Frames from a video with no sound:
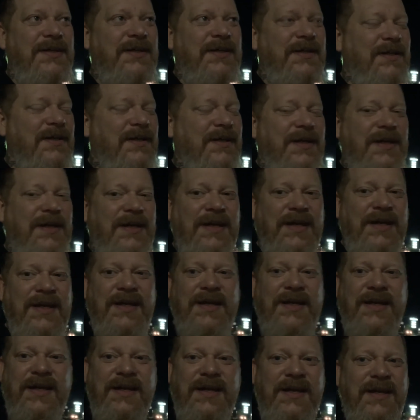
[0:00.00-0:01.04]

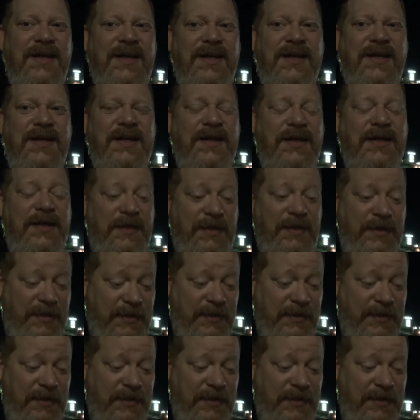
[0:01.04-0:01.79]
(no one is talking)